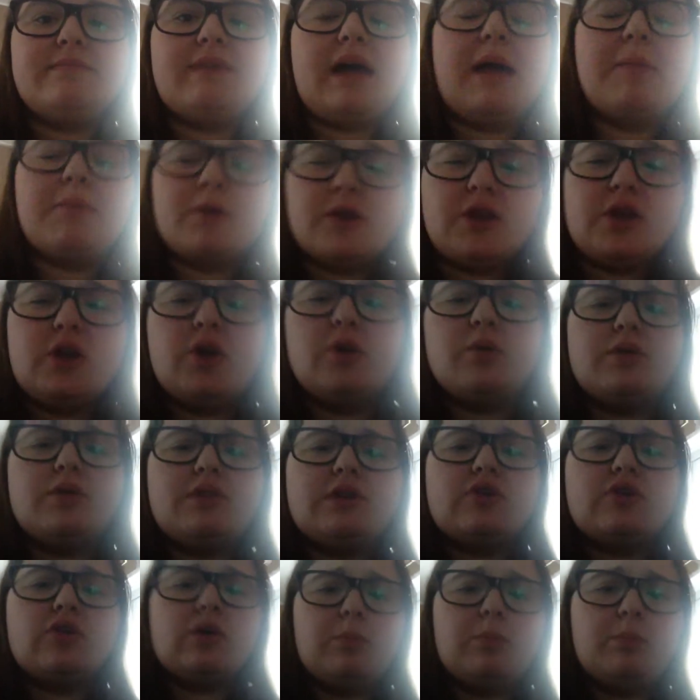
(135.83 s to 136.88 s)
I'm gonna go with the
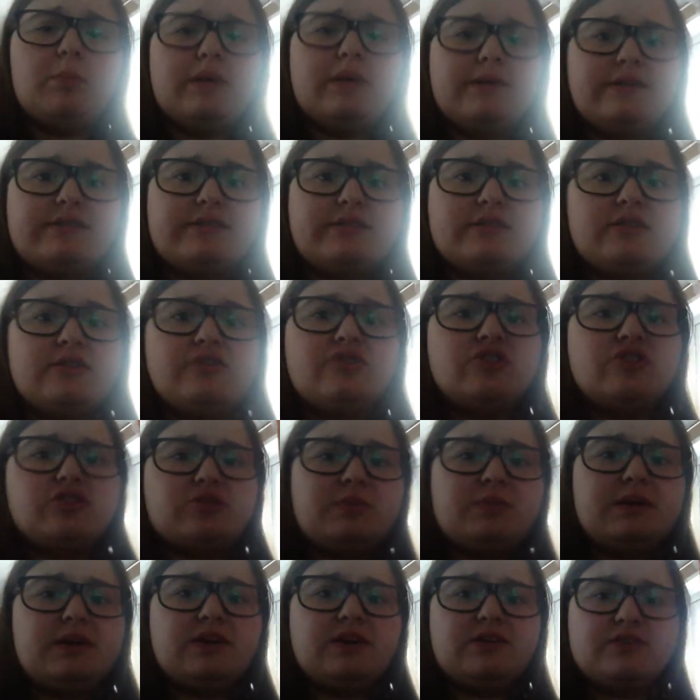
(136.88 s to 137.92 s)
crumpets just
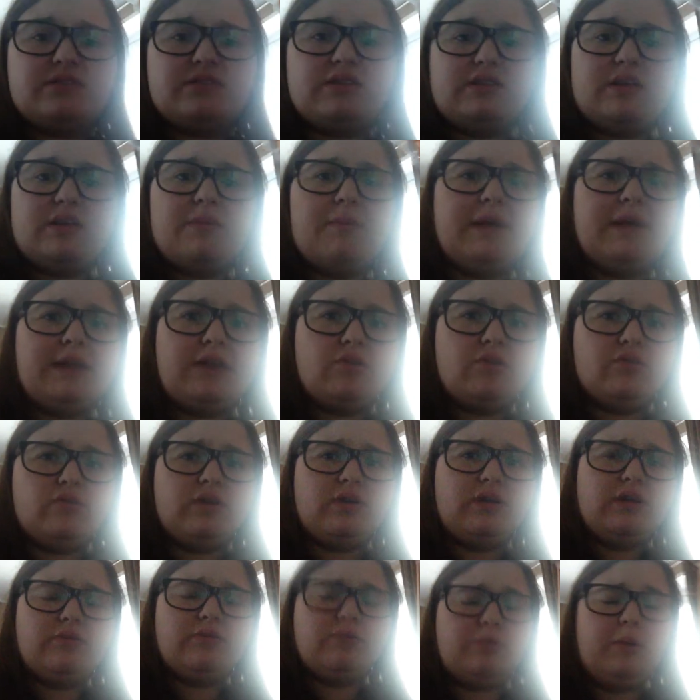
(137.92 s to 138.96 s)
because the
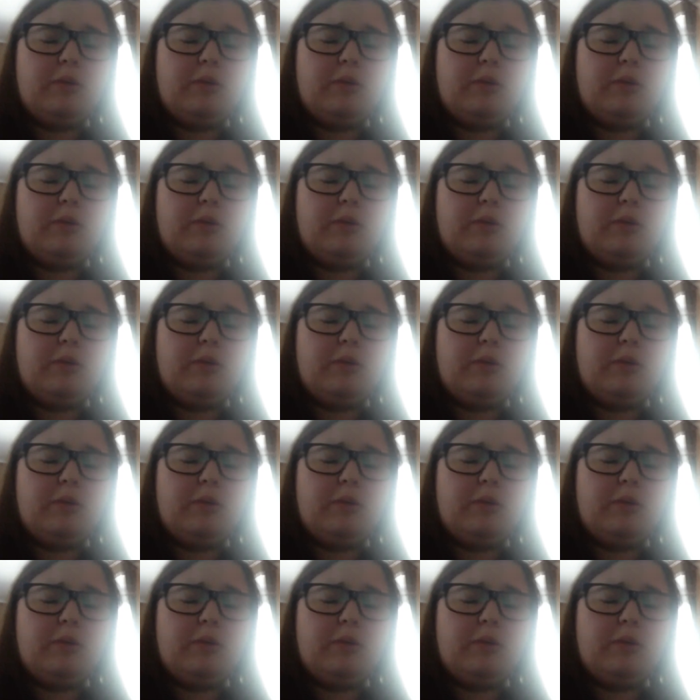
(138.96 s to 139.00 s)
microwave